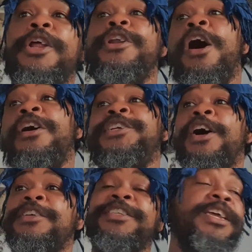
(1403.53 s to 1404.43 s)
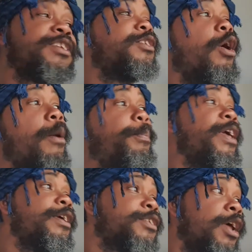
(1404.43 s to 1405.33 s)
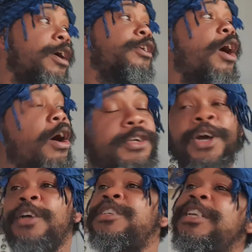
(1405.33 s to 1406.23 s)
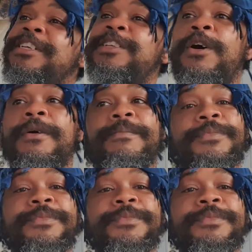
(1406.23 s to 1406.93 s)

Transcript: No justice, no peace. No justice, no.